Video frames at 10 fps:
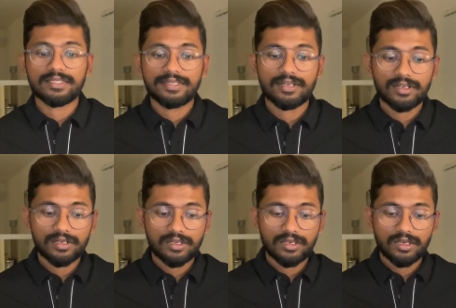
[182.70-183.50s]
there
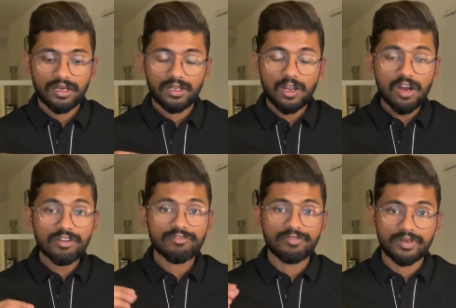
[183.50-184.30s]
are a lot
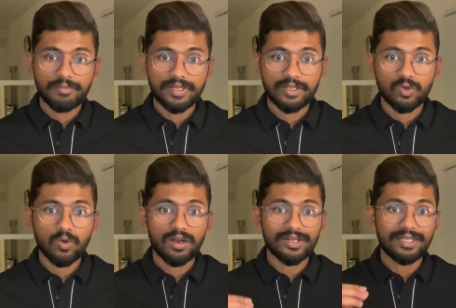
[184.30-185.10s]
of women who
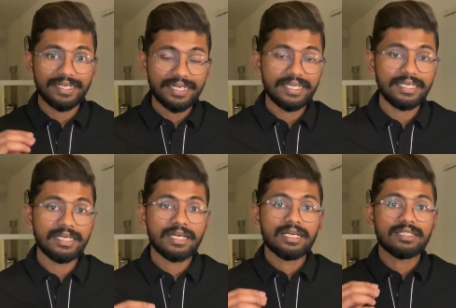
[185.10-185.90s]
are leading
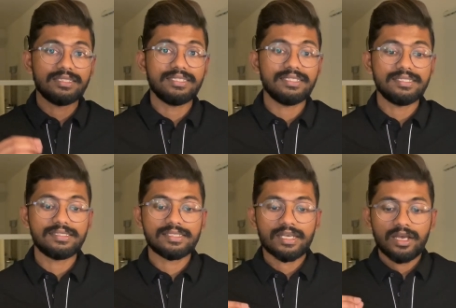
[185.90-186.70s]

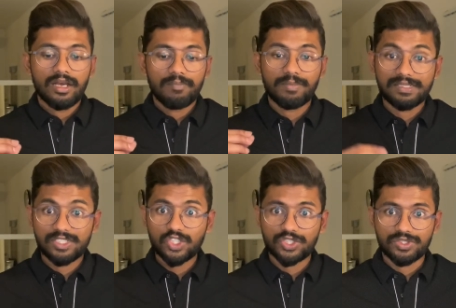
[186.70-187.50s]
these
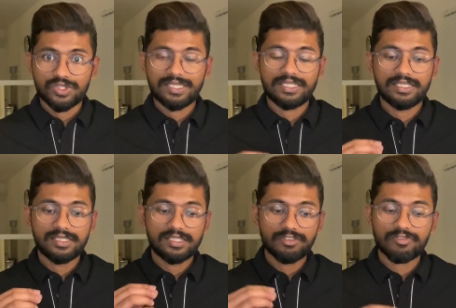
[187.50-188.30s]
positions, these
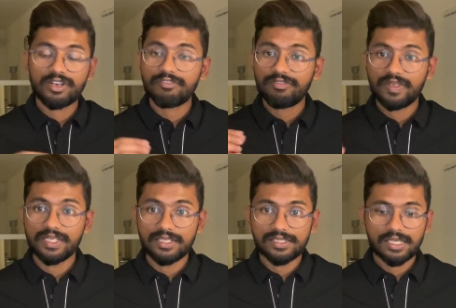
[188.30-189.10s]
different
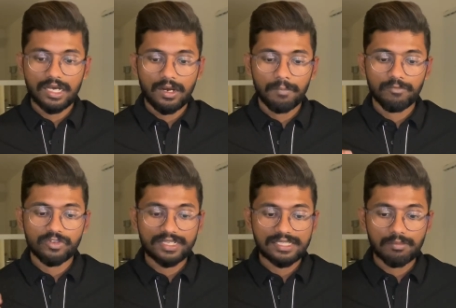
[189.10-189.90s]
fields. For
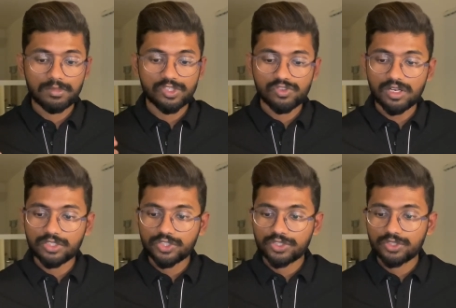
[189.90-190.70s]
example,
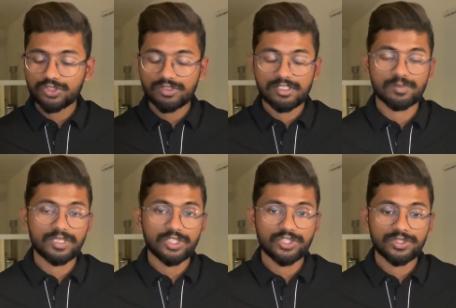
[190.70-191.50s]
structures,
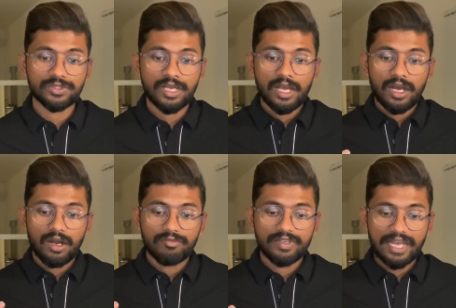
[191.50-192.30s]
transportation,
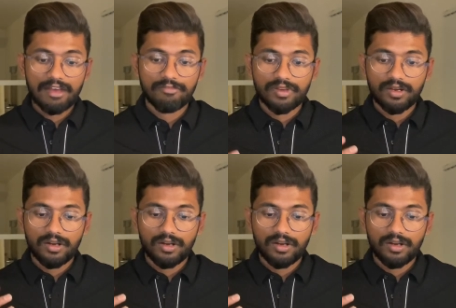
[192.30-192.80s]
we have